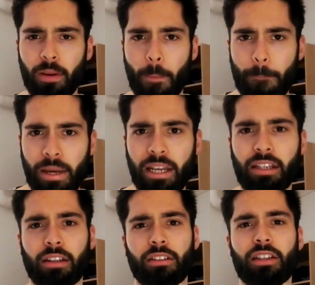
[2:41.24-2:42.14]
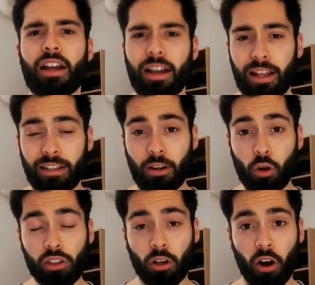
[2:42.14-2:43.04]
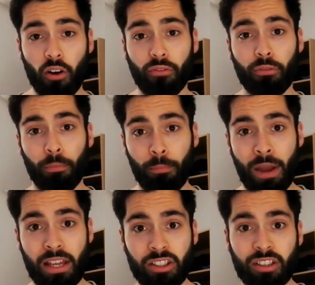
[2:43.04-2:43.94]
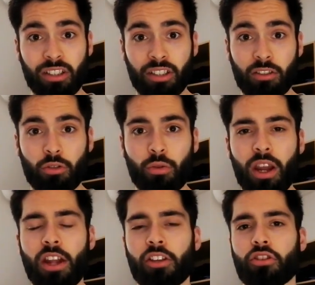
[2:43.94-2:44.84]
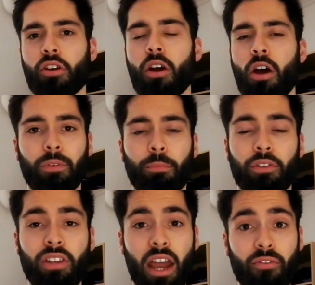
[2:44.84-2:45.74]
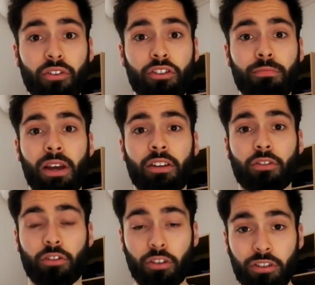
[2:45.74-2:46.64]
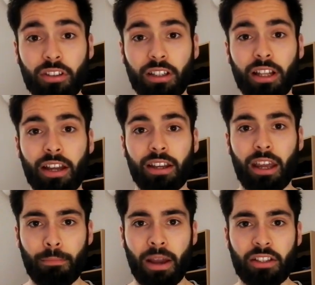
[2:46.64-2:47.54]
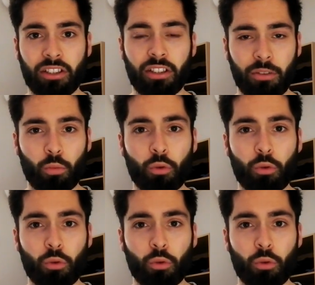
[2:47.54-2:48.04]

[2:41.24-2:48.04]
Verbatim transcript: independent. And those are often masculine traits. But the average man doesn't like a masculine